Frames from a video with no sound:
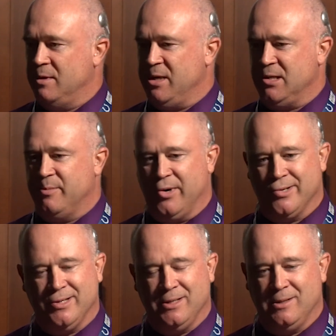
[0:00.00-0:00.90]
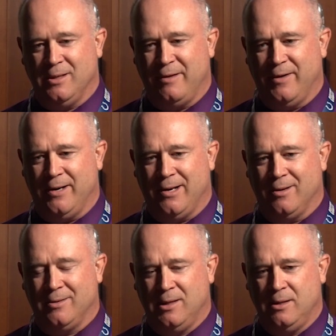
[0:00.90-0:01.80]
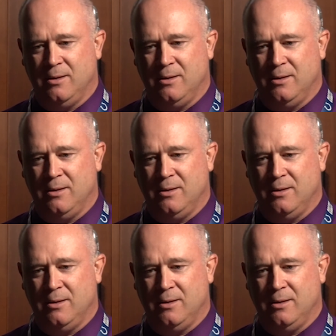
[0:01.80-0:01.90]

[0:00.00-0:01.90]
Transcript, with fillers: they meet the person, they find out,